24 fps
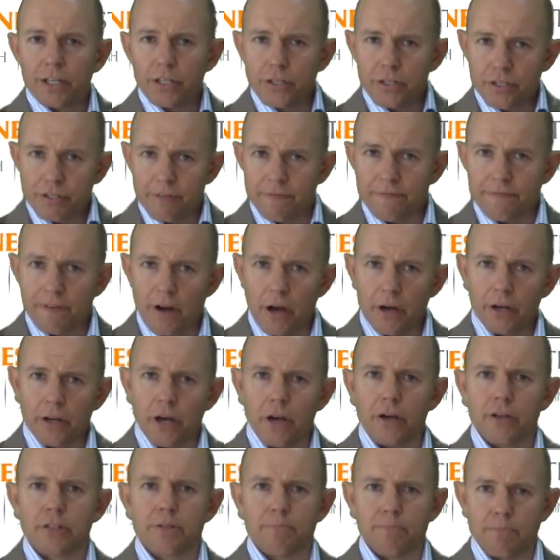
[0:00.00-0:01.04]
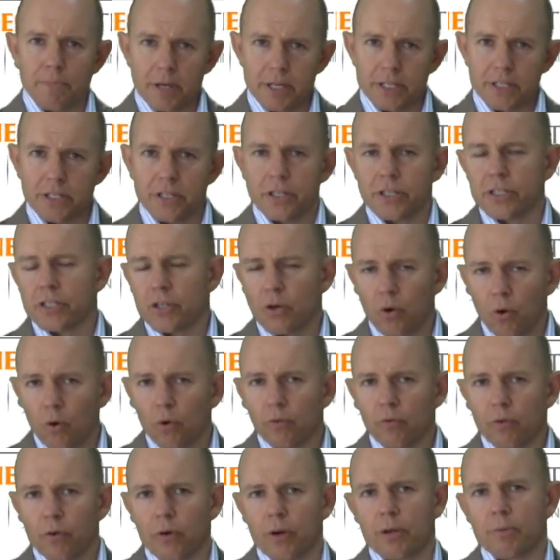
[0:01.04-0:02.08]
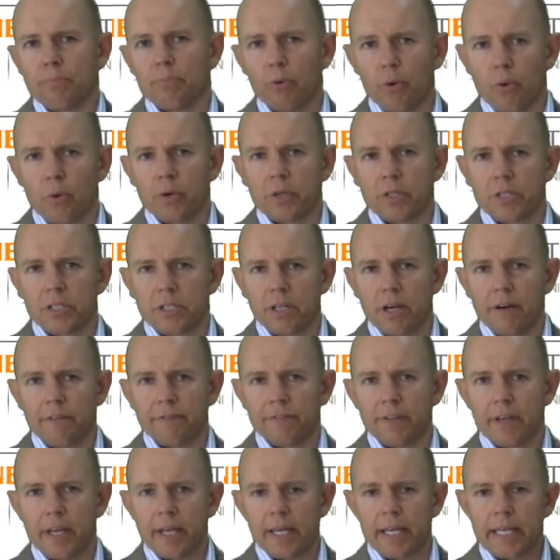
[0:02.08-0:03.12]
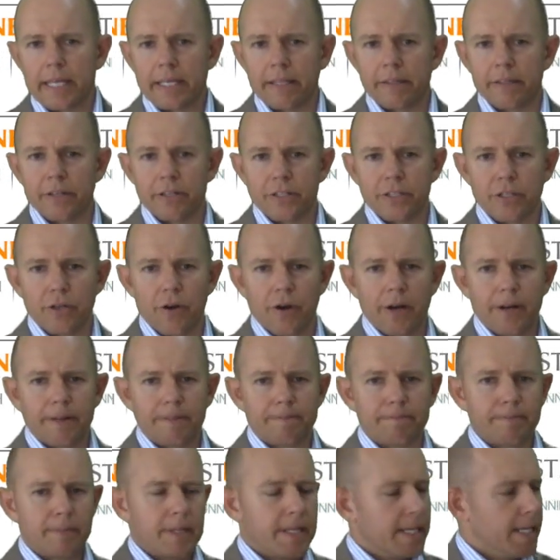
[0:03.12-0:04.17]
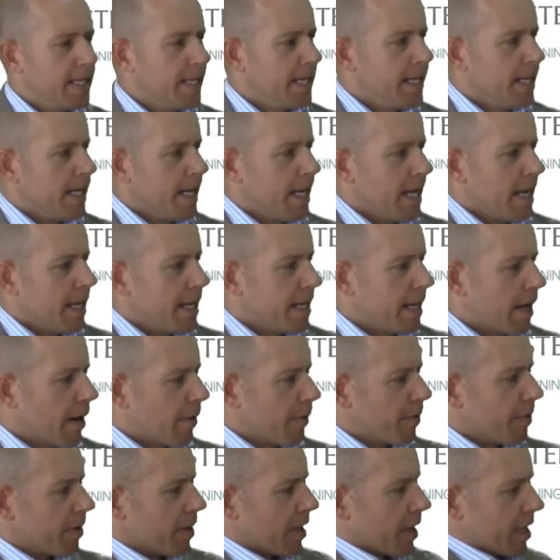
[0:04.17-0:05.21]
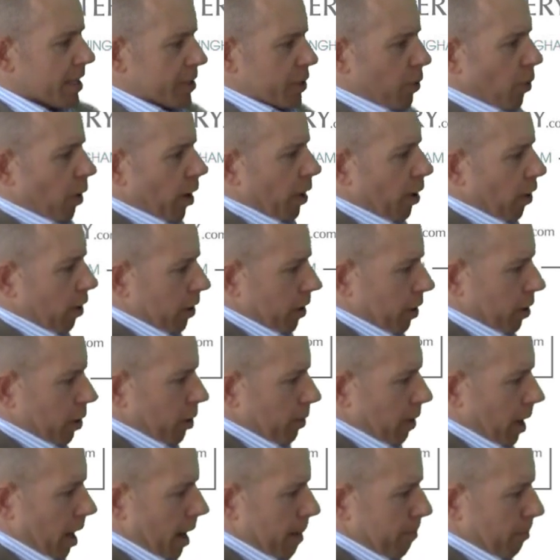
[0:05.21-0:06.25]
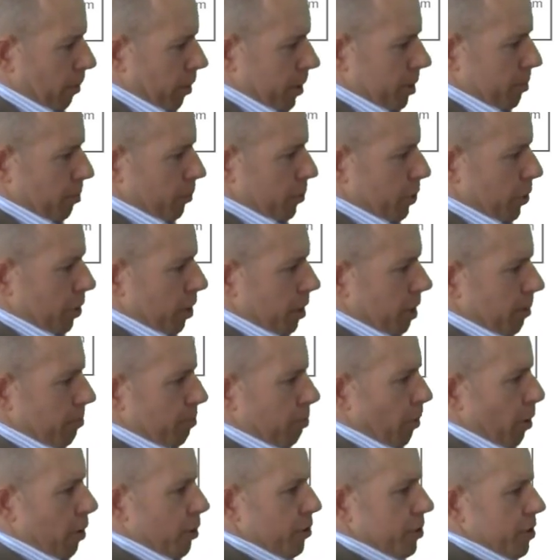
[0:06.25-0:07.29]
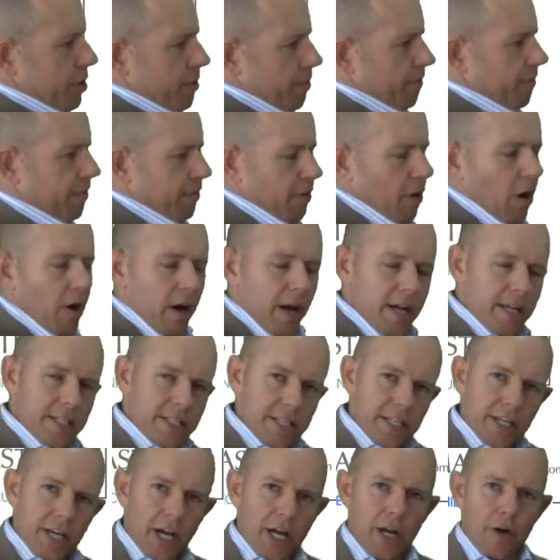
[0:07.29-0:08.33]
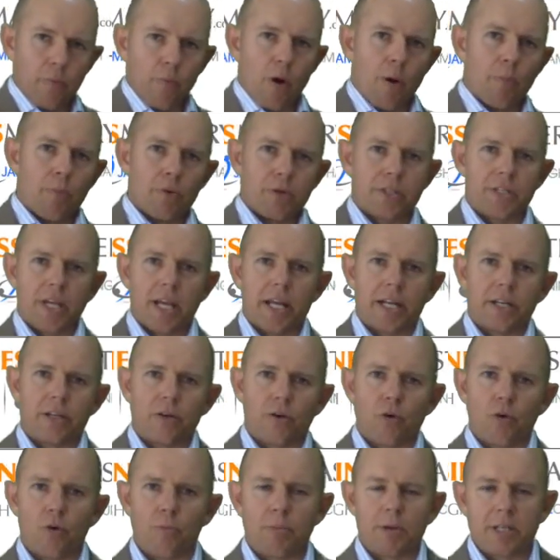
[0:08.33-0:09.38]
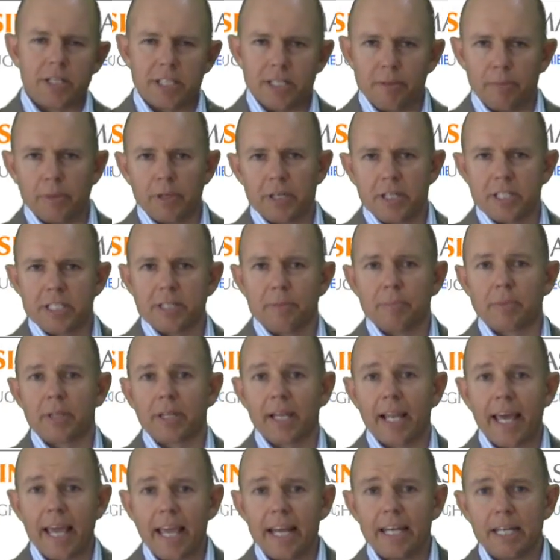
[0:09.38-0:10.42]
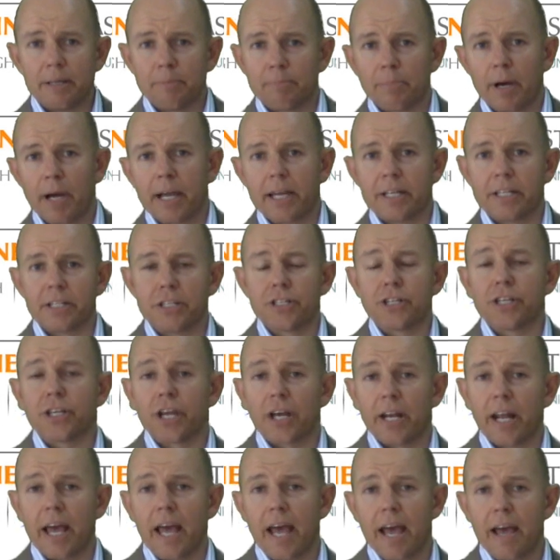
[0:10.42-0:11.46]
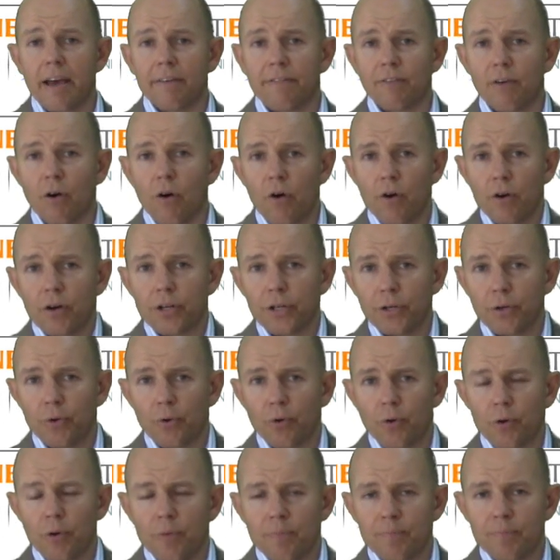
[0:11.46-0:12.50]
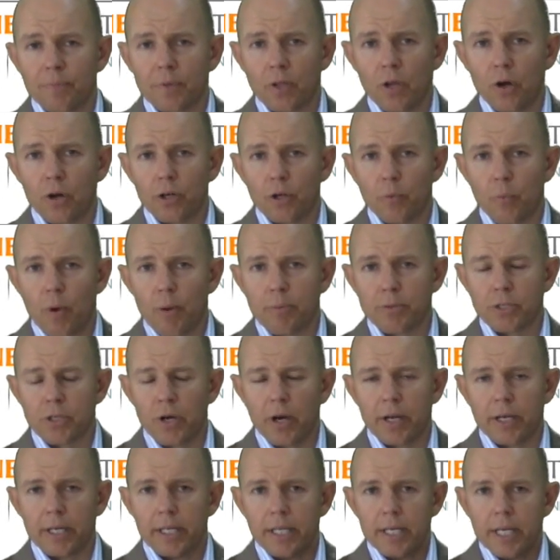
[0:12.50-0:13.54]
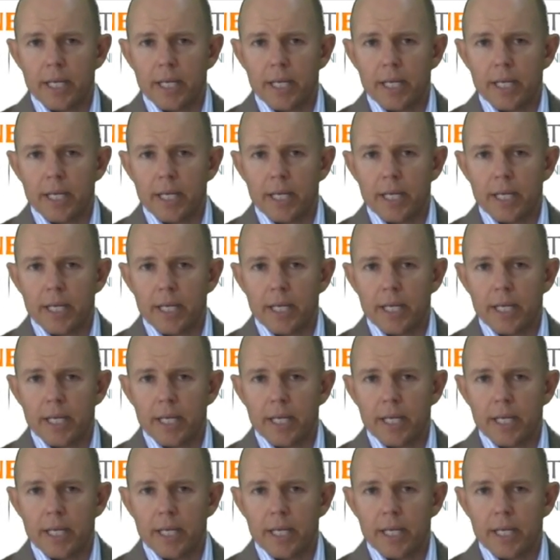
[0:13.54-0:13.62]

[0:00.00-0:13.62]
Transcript: Use of photos and pictures, all very important stuff there in the design. Now, it's quite possible too that your brochures and flyers are going to represent or be similar to some of the landing pages you're going to have on your website.